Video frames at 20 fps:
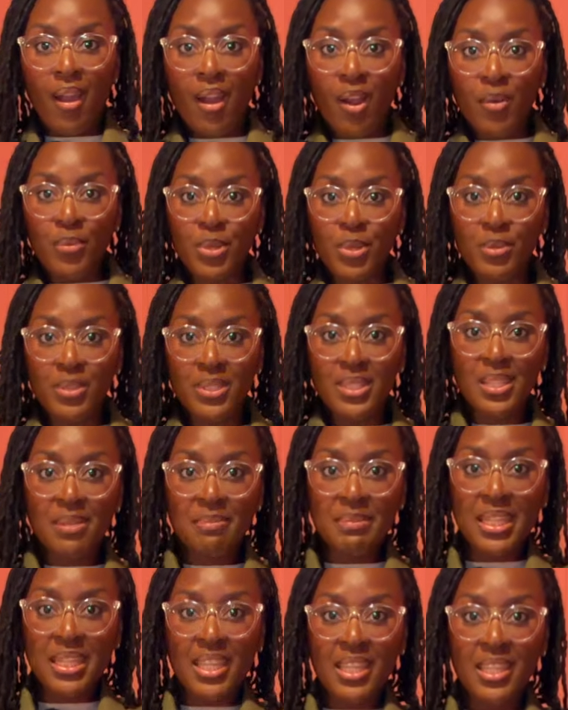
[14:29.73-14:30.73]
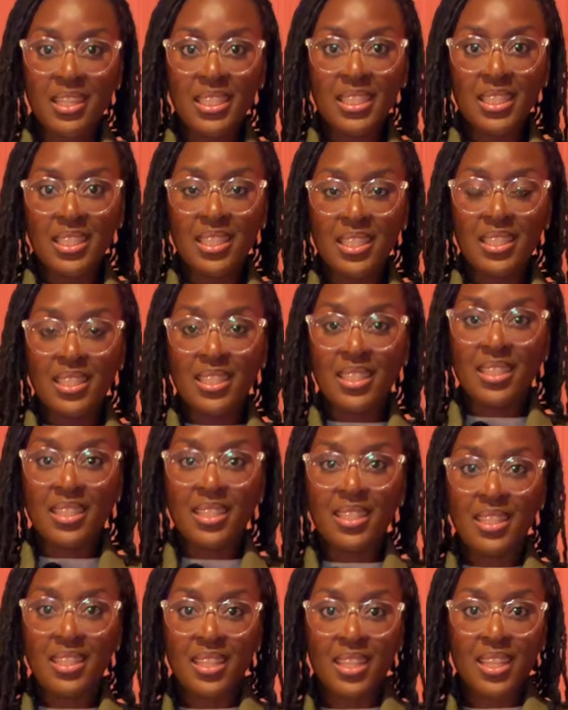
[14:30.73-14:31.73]
are we doing something here?
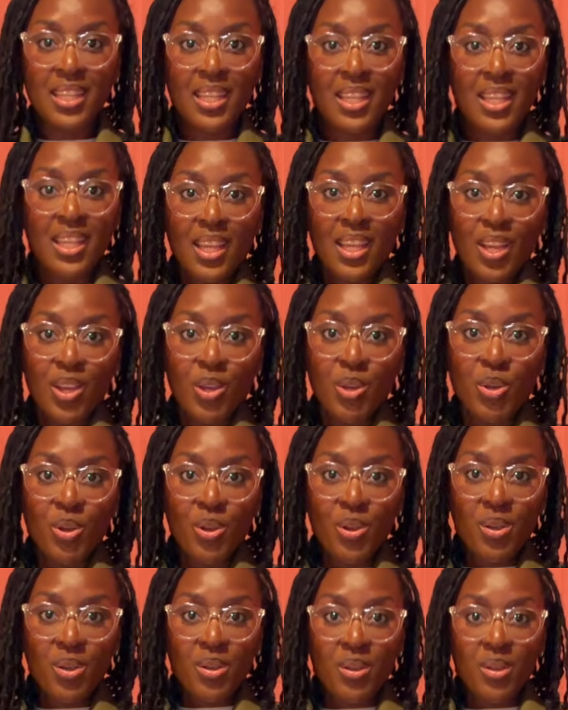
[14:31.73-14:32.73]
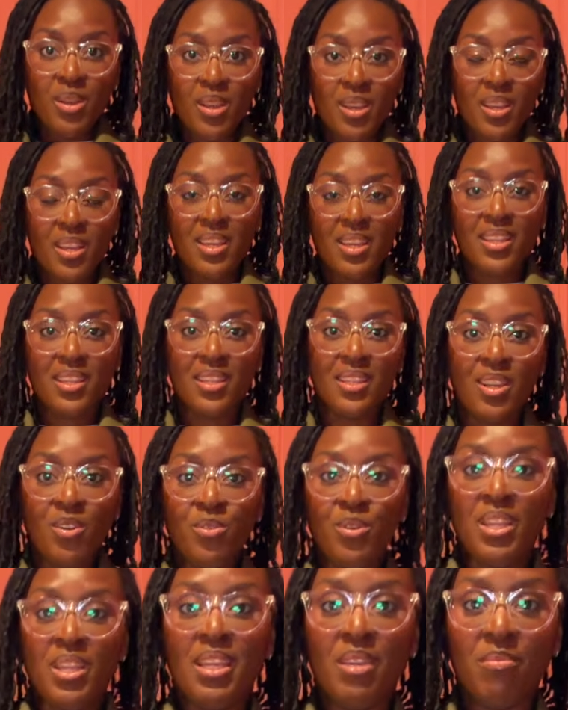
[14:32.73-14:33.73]
Girl,
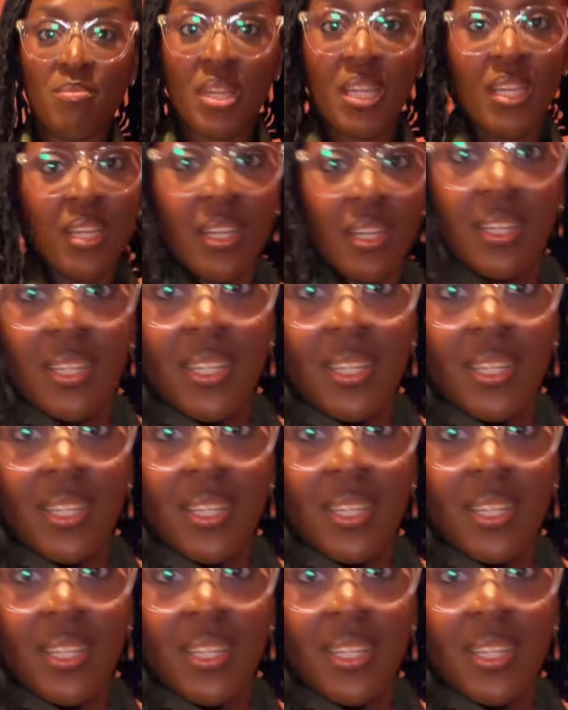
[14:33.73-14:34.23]
don't get me.